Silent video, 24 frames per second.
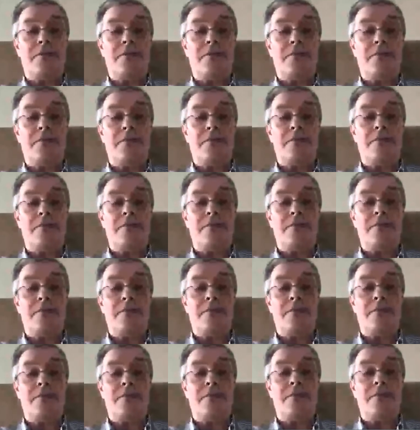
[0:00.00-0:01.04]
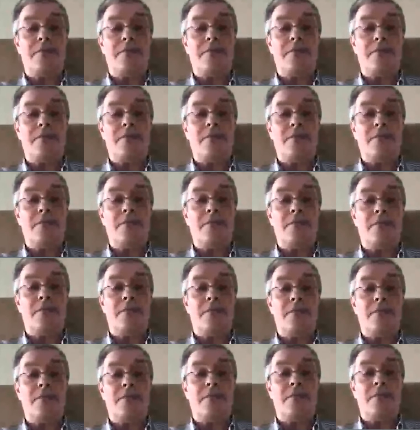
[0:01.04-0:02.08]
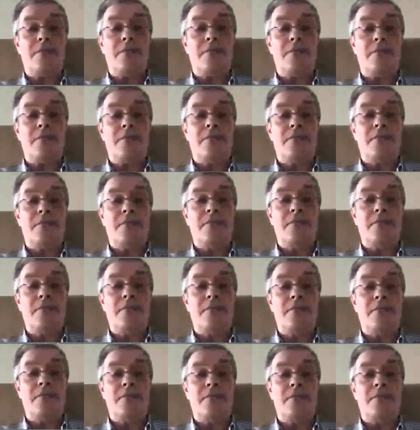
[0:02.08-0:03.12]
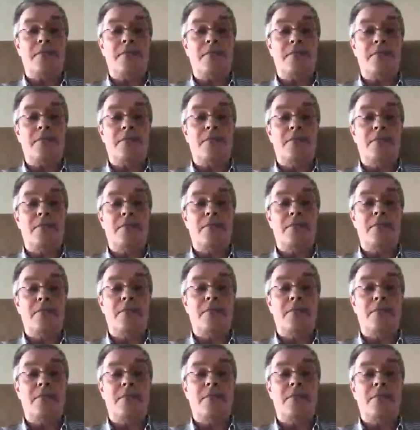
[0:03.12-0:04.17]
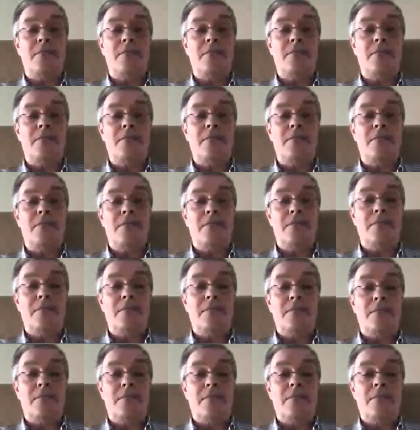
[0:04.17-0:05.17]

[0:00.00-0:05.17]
No words are spoken by the person on screen.